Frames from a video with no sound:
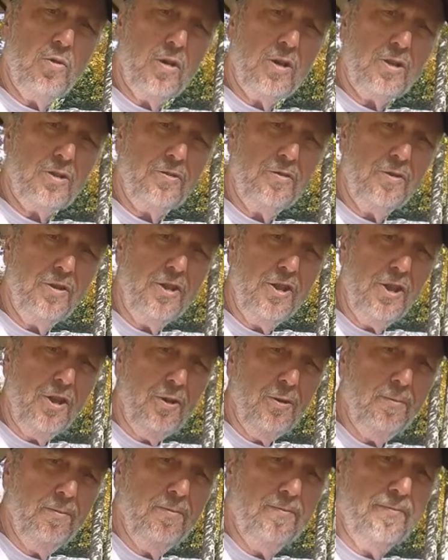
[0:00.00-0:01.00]
works for
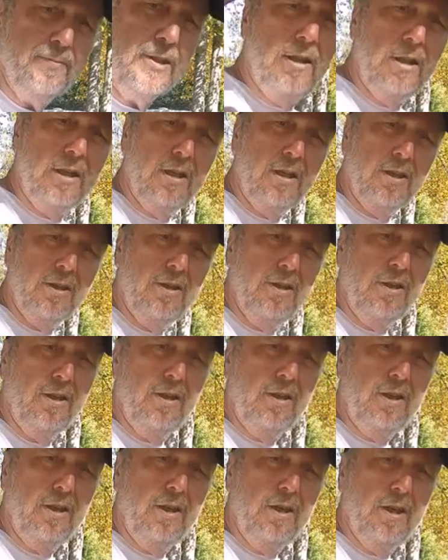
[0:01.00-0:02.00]
you.
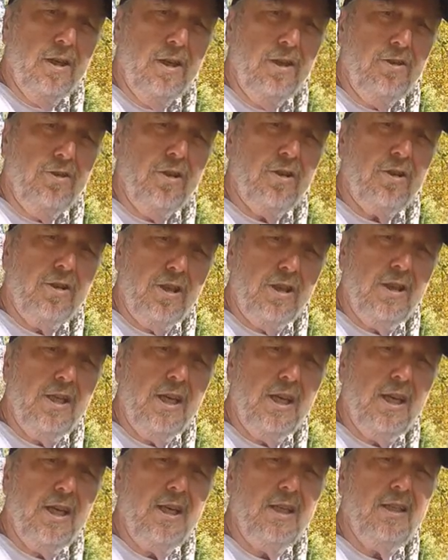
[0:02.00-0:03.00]
You're going to
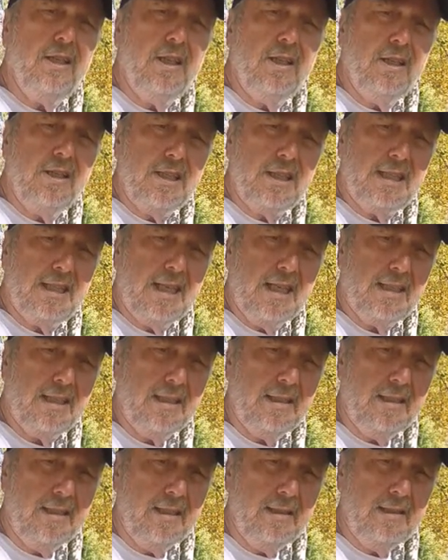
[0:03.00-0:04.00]
need an
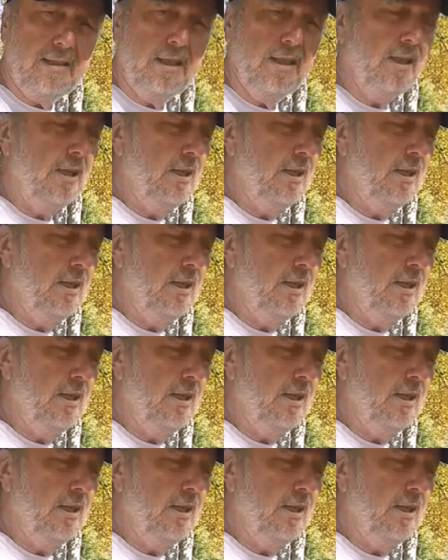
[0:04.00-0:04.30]
assistant